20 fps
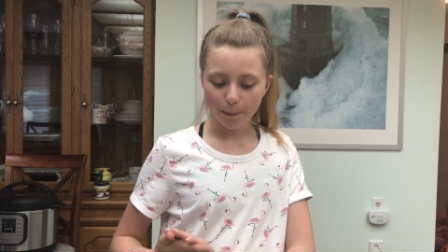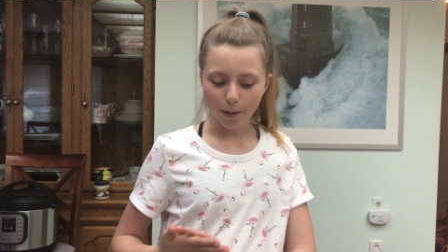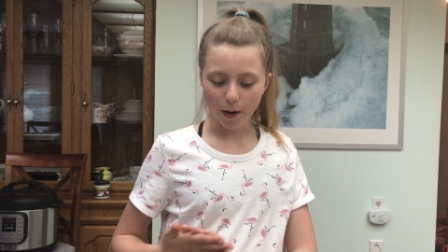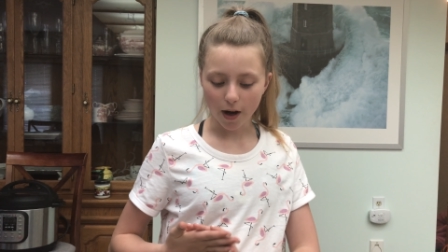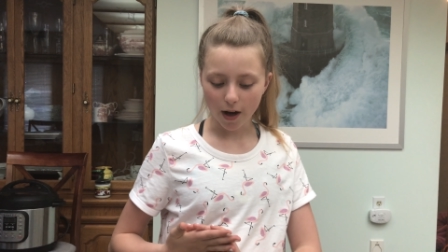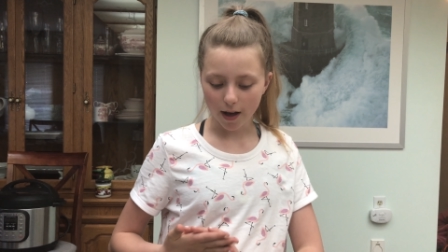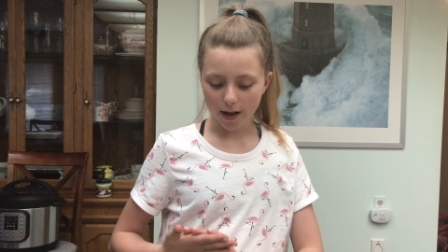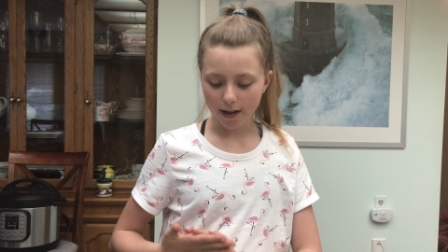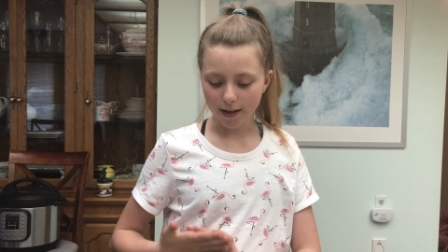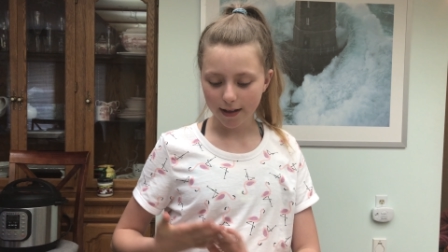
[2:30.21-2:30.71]

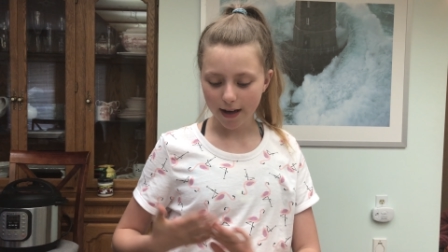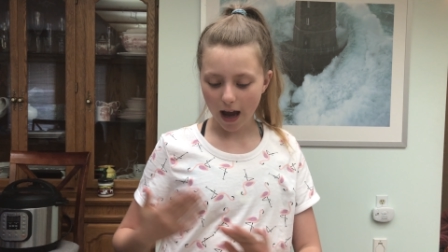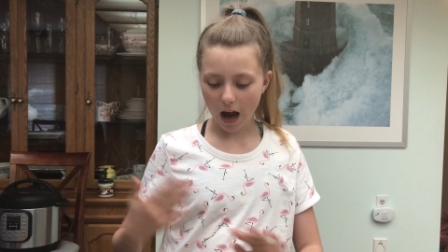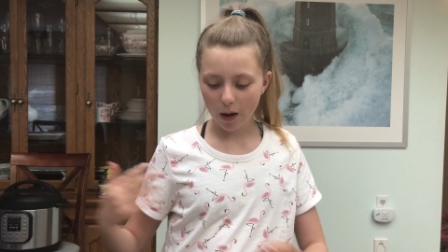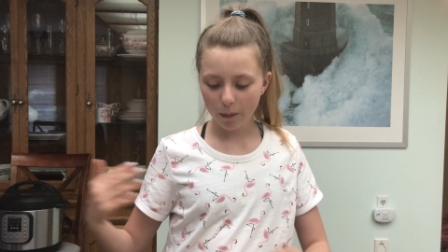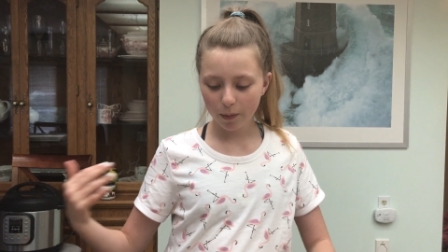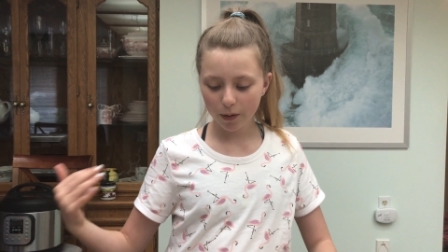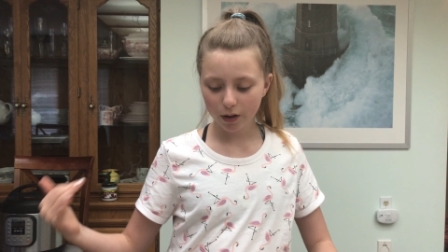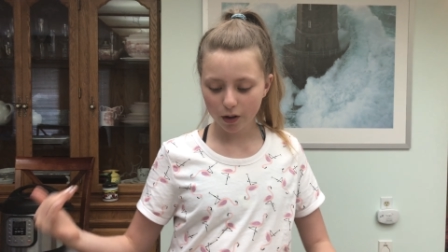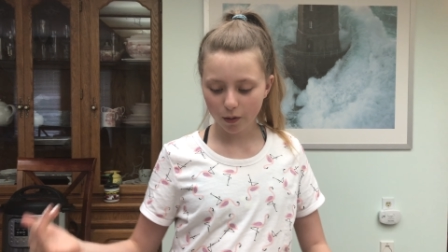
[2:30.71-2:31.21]
But
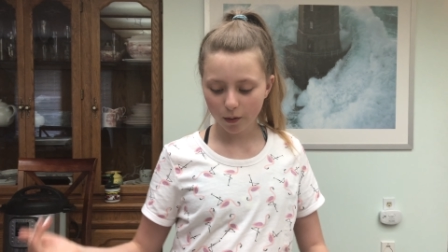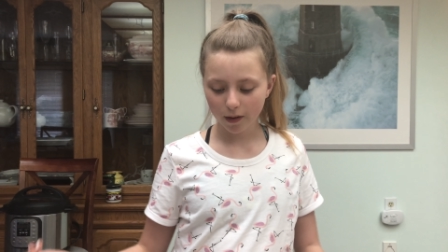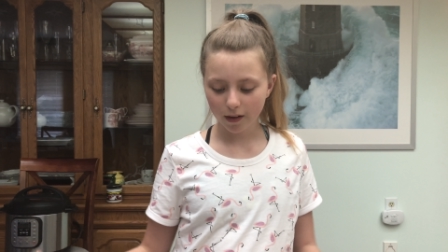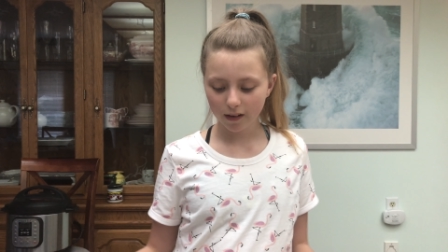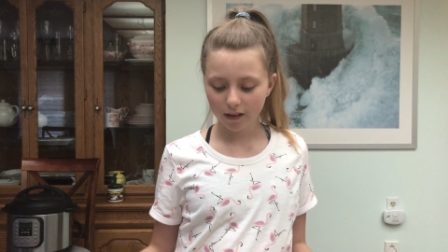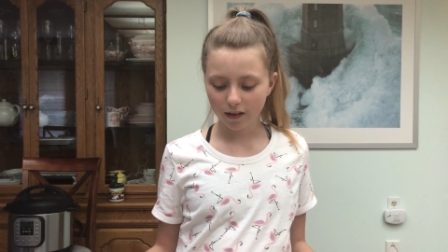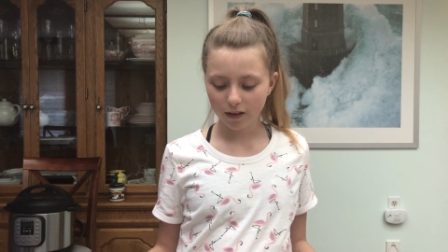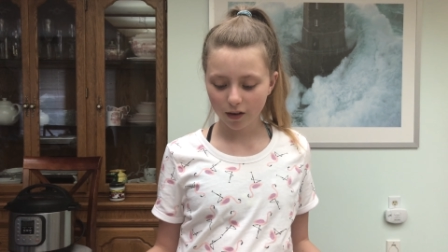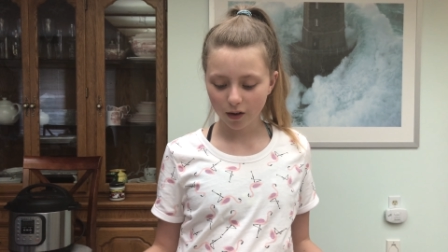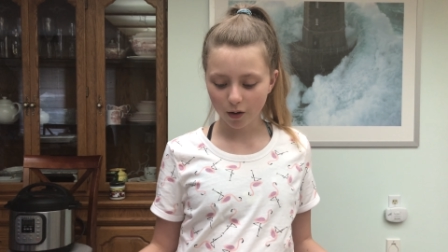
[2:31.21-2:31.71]
now we're
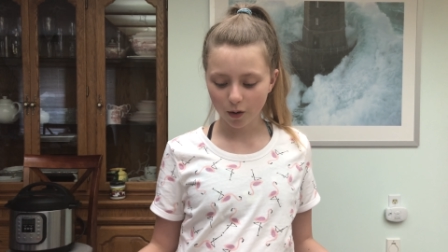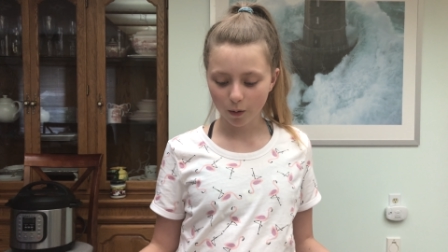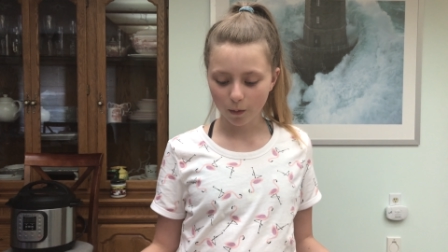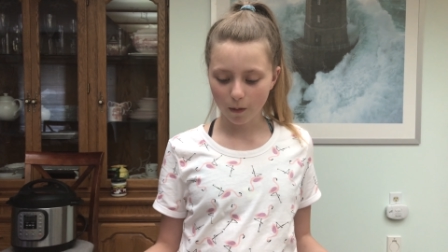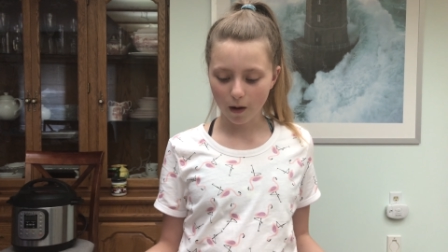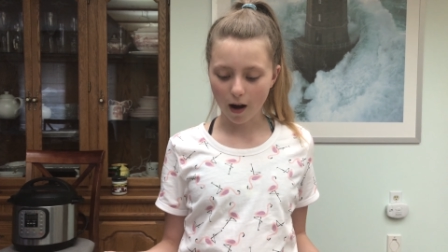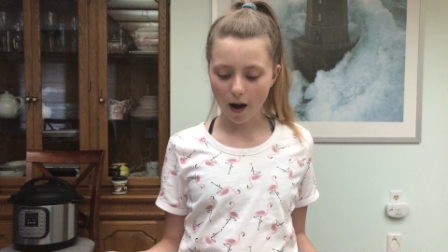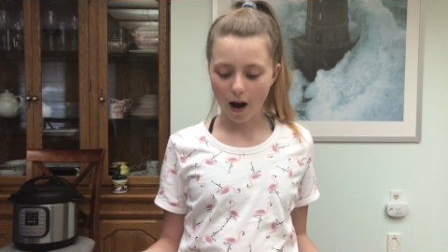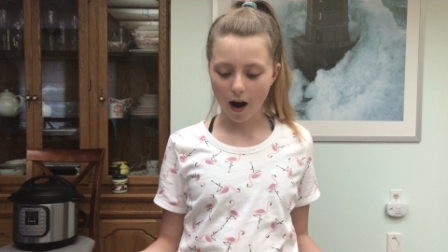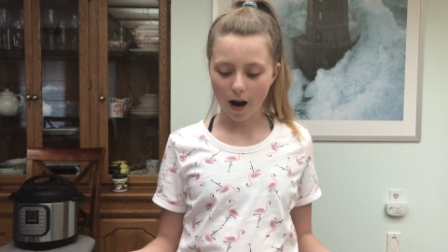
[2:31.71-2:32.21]
going
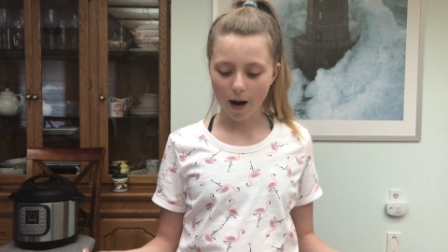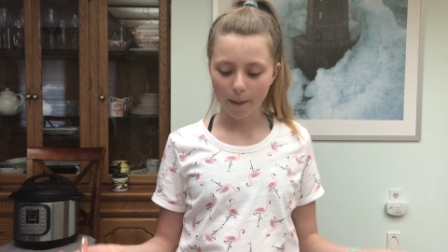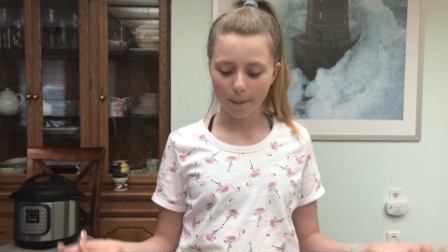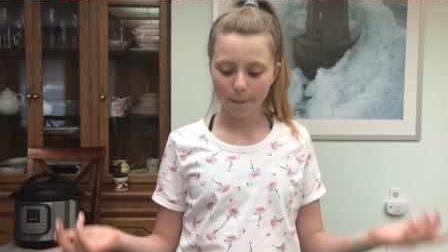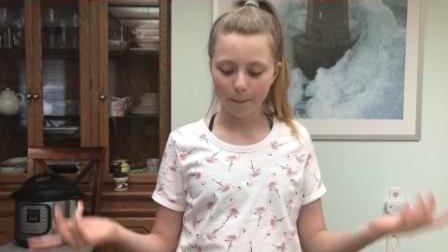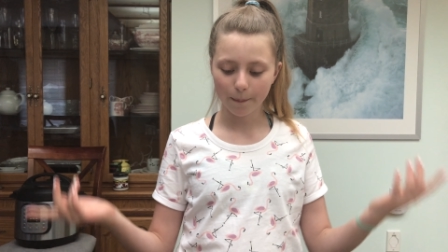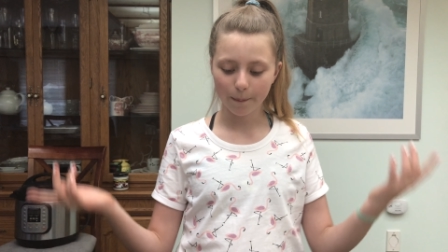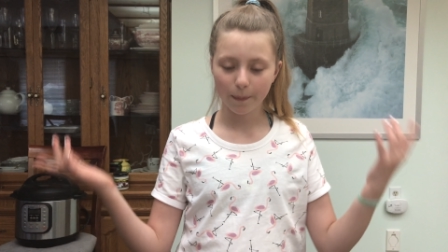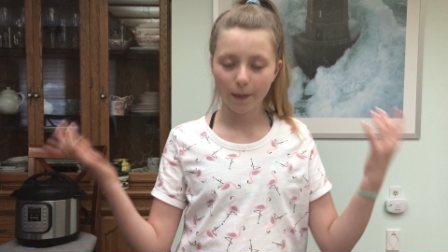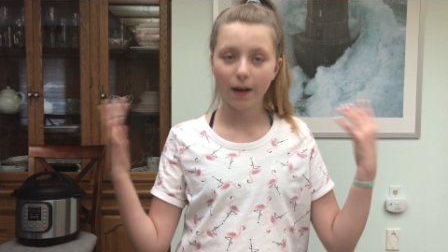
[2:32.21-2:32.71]
to um,